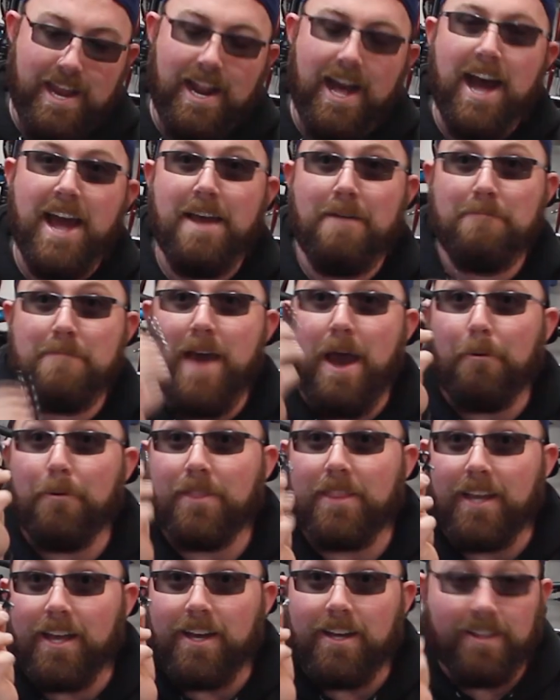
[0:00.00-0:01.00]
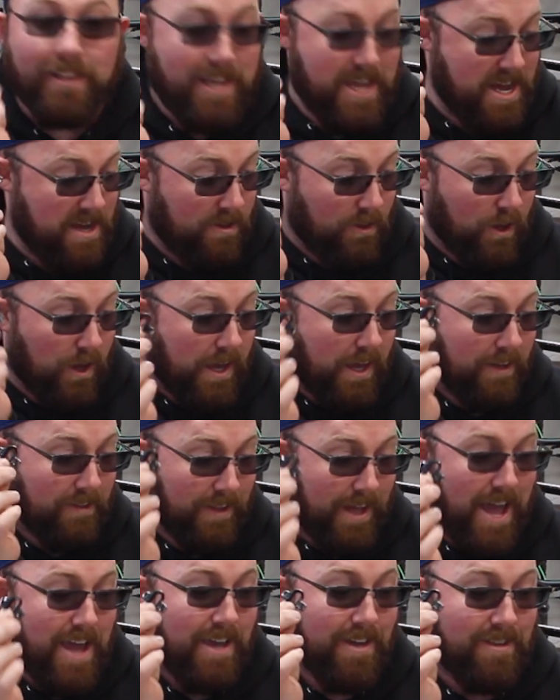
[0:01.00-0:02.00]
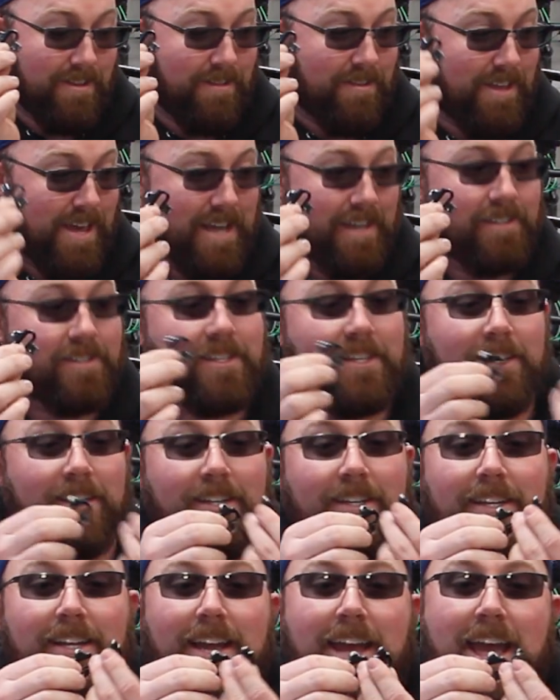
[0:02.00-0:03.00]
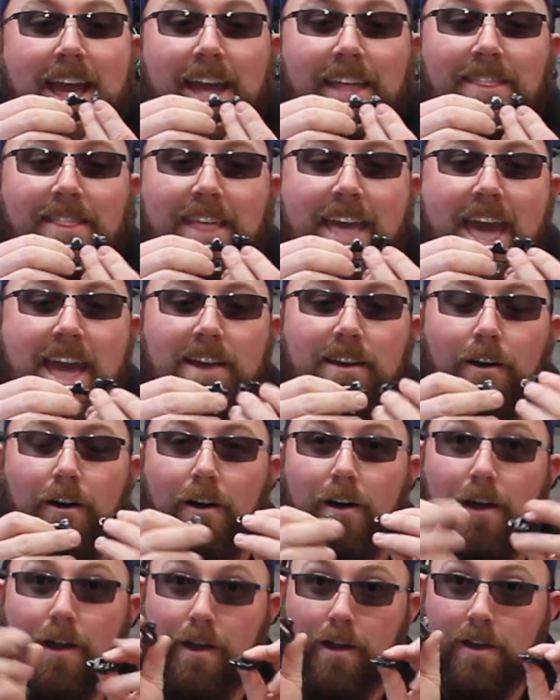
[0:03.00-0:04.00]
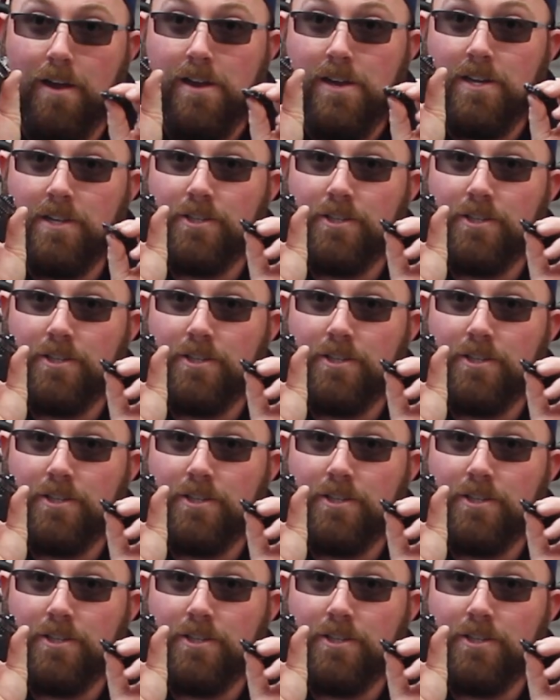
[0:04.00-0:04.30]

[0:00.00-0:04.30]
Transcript: and I am met with the cleat looking like this and they are